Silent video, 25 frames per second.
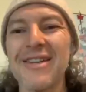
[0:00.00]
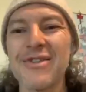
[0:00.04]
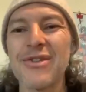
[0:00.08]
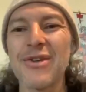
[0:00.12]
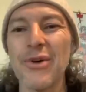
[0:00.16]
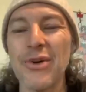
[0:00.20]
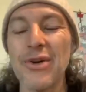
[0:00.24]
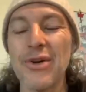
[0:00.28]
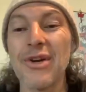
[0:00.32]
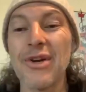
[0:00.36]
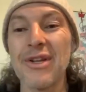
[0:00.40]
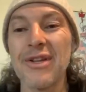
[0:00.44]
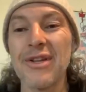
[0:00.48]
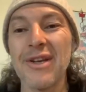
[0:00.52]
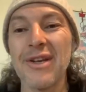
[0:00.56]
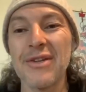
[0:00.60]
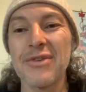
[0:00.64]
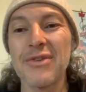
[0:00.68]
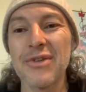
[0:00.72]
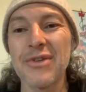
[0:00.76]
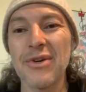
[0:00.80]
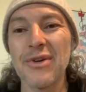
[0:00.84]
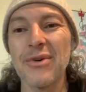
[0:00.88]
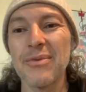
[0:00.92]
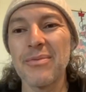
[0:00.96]
so
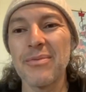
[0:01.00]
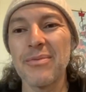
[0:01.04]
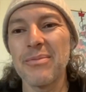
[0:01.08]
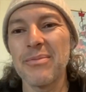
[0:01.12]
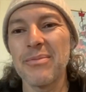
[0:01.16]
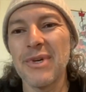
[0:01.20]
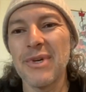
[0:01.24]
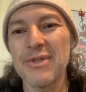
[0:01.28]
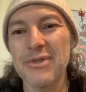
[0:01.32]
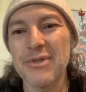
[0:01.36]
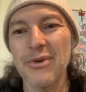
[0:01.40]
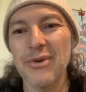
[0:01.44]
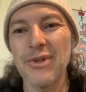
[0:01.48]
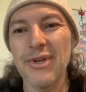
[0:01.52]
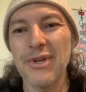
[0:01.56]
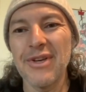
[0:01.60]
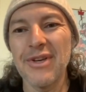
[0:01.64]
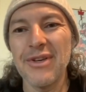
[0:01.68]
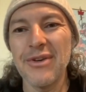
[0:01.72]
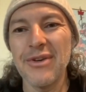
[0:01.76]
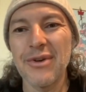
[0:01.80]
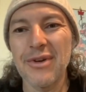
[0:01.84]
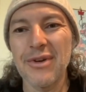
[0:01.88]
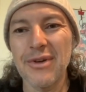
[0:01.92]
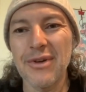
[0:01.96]
that
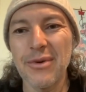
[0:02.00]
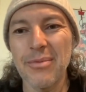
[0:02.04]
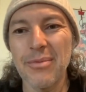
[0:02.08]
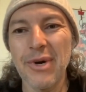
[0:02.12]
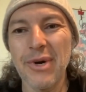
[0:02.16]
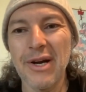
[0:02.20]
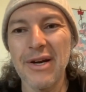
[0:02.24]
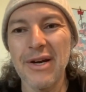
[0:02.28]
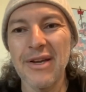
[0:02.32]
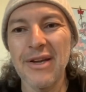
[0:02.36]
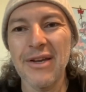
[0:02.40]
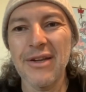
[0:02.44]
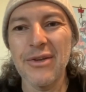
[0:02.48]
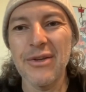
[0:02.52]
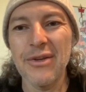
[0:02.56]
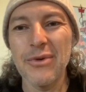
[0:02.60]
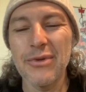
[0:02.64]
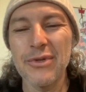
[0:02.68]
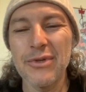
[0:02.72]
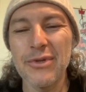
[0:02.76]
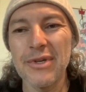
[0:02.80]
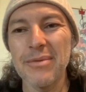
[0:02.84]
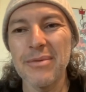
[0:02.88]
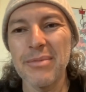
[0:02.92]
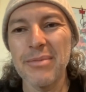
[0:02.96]
your body can
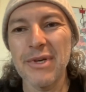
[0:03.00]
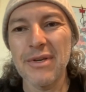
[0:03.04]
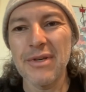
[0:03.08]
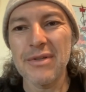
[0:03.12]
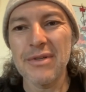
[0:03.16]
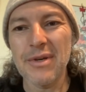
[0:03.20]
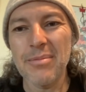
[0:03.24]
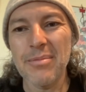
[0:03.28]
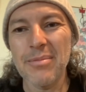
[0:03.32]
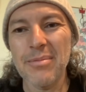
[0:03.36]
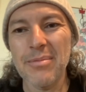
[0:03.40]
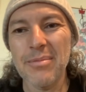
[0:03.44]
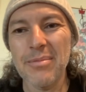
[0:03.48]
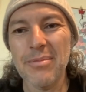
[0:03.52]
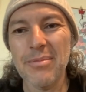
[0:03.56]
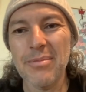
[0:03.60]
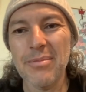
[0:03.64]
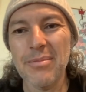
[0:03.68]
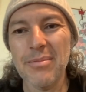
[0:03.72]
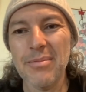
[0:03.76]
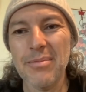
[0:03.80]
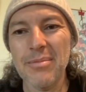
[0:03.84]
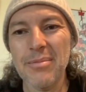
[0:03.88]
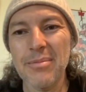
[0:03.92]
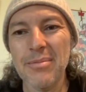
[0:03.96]
use it, because our
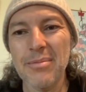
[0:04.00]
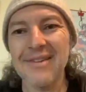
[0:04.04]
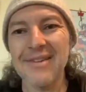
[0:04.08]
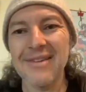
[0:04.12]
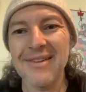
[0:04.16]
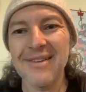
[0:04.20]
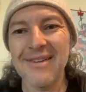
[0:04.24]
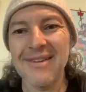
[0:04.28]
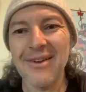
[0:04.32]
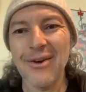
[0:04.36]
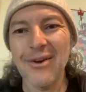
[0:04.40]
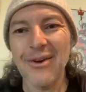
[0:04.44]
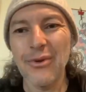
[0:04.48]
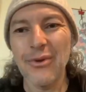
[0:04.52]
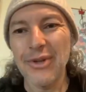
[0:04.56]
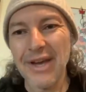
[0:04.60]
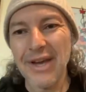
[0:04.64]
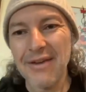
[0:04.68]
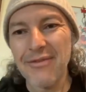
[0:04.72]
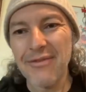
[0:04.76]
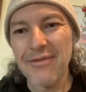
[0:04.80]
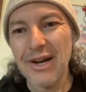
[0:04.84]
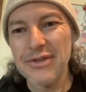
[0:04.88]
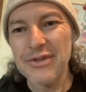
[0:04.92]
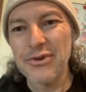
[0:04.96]
bodies only
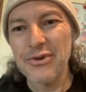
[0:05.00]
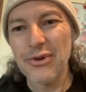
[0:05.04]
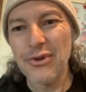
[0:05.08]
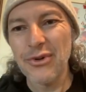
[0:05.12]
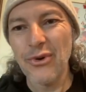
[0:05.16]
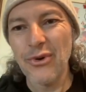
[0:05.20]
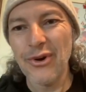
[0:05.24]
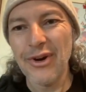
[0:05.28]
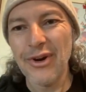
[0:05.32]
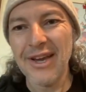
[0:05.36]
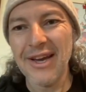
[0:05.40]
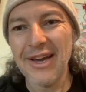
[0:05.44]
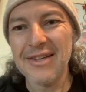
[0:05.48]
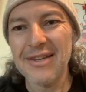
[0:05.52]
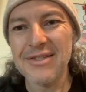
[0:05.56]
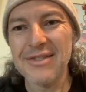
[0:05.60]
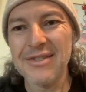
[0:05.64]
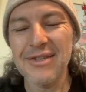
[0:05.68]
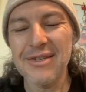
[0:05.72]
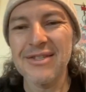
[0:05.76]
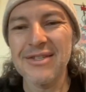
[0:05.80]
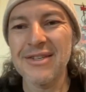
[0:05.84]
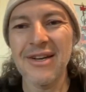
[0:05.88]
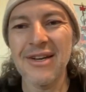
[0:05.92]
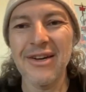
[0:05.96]
have hydrochloric acid.
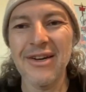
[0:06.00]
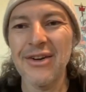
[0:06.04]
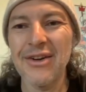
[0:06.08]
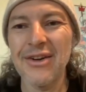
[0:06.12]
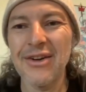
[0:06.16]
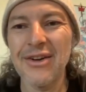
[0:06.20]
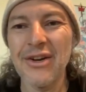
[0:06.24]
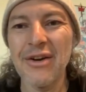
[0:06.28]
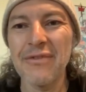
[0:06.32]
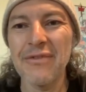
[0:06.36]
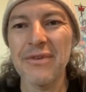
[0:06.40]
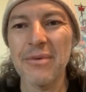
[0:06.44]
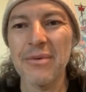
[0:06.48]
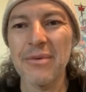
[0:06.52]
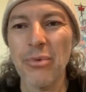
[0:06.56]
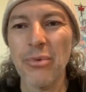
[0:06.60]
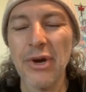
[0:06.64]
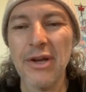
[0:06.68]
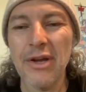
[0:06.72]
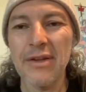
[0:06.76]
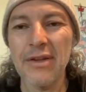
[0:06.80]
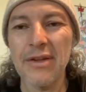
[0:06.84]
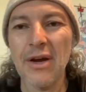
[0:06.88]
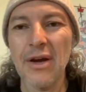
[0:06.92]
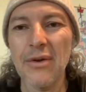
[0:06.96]
It's not enough to
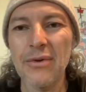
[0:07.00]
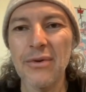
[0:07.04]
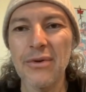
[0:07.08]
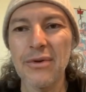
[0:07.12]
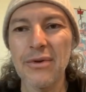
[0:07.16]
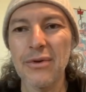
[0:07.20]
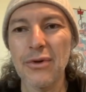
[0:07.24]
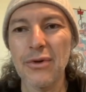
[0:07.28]
break down the